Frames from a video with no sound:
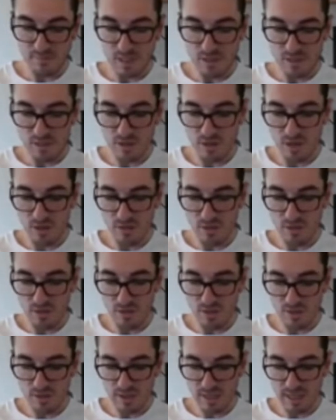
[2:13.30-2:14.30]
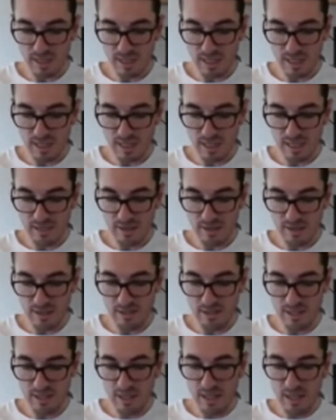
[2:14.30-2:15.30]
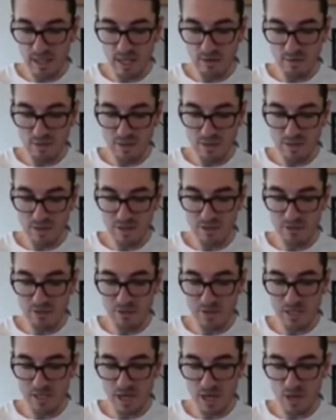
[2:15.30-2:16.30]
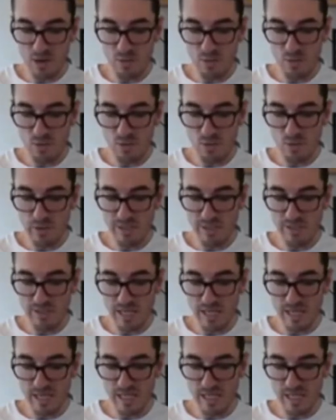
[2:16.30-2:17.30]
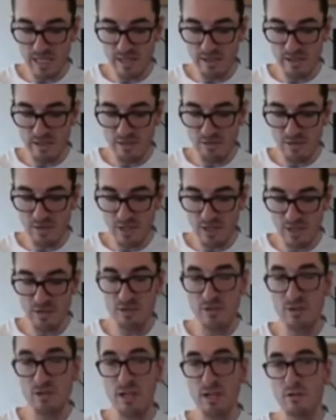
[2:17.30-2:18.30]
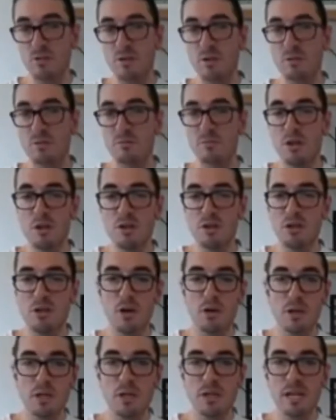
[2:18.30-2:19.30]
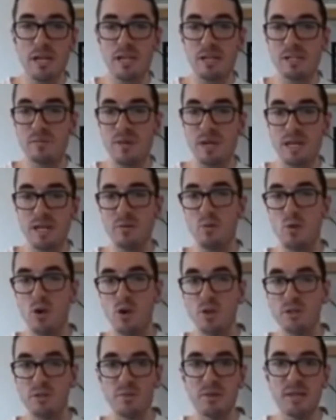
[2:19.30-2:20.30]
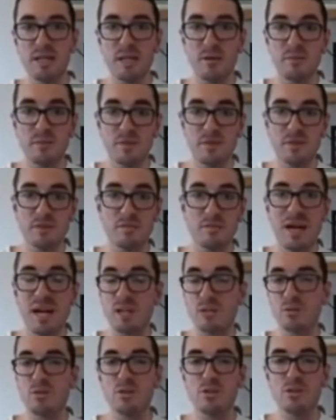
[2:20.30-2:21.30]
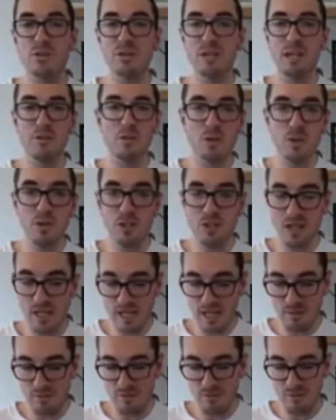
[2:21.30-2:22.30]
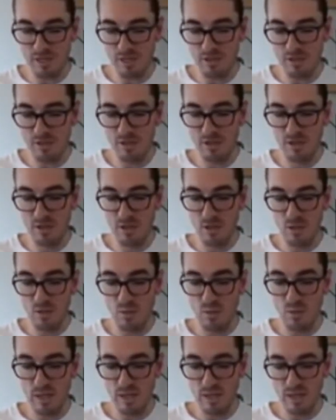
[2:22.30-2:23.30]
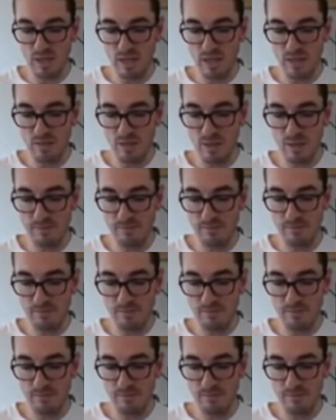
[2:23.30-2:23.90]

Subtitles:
So I'll just select that now, guys. Everything I do here, I will reset at the end of this video. So none of what I'm showing you now, these backup words and PIN numbers and passwords, you never want to share that information with anyone.